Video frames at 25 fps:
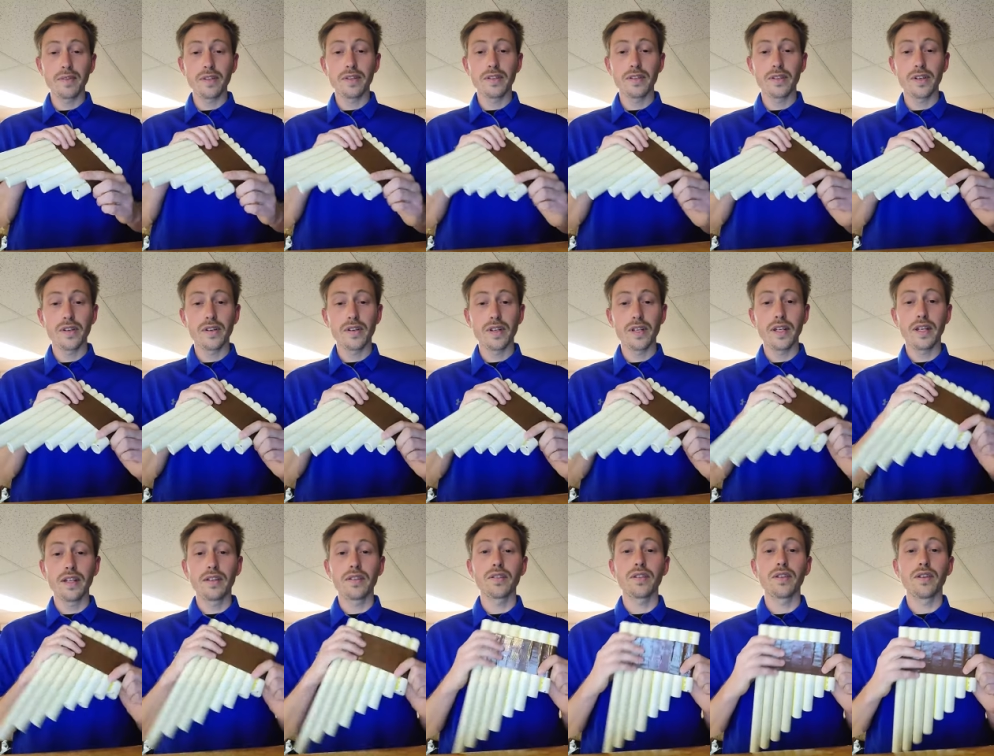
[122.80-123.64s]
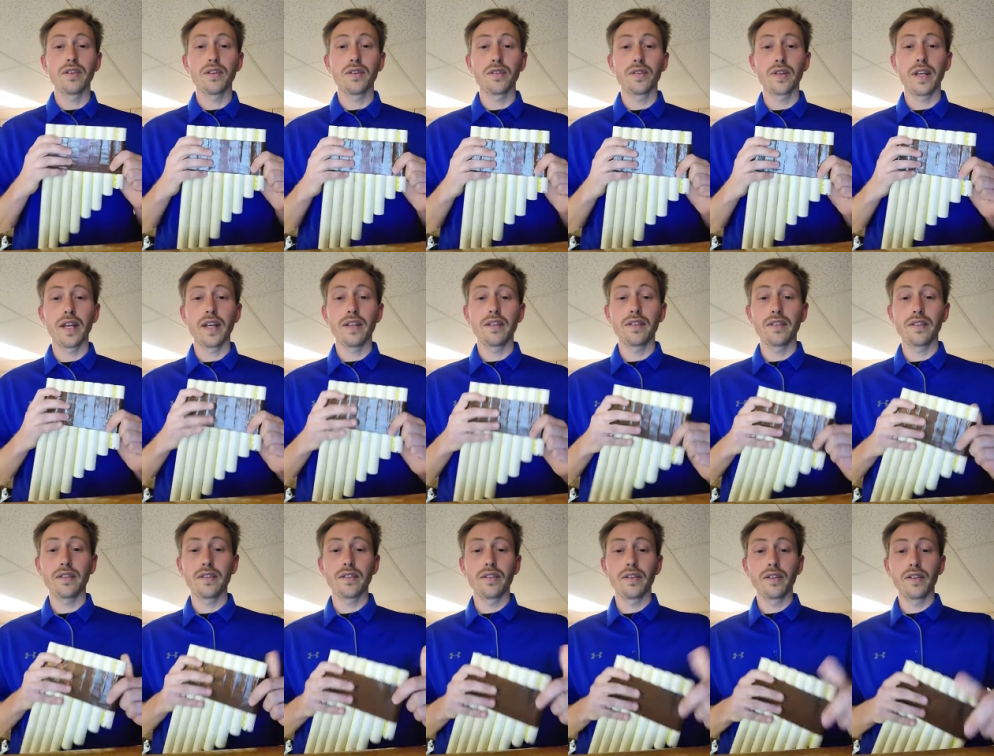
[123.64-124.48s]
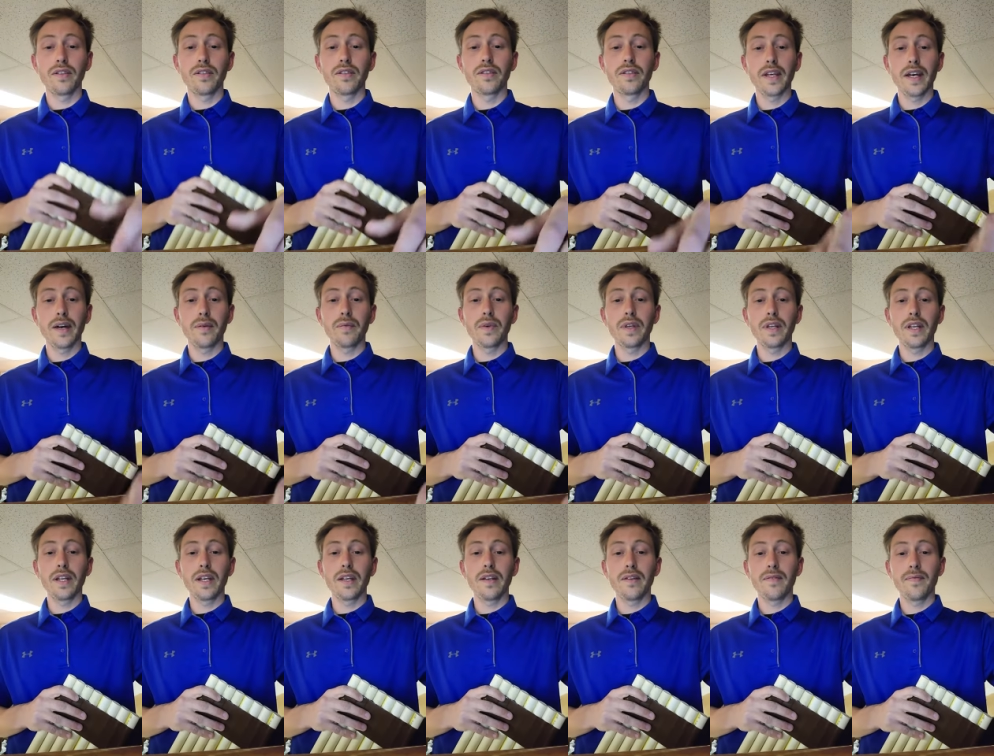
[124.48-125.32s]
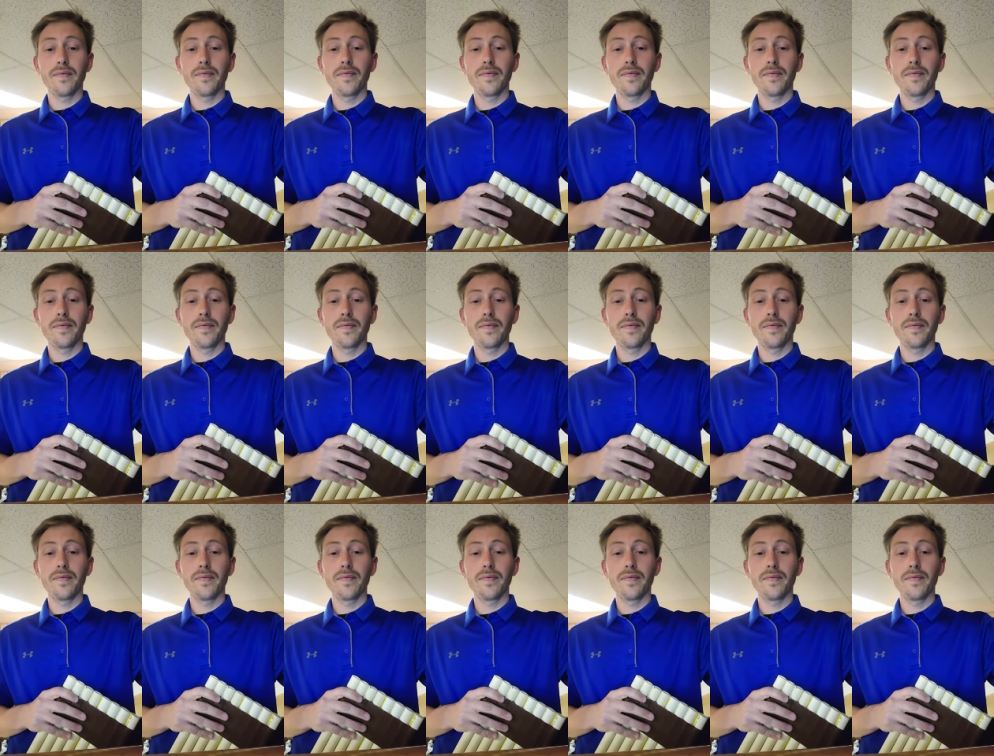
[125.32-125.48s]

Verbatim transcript: is sturdy and still creates the good sound we need.